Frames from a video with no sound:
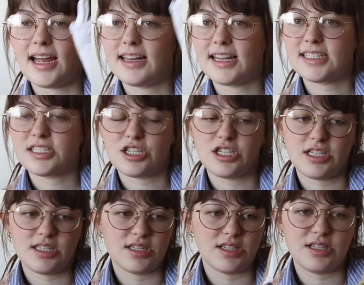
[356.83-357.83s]
let's
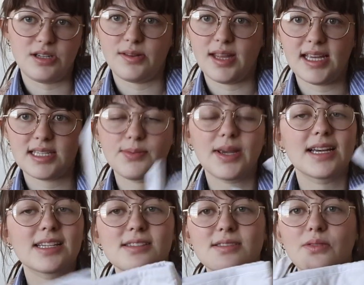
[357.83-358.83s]
just do this
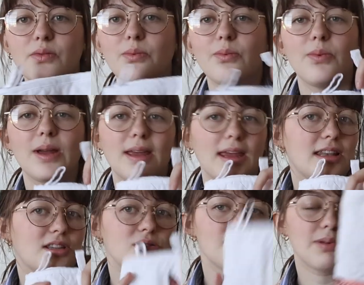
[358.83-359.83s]
because we do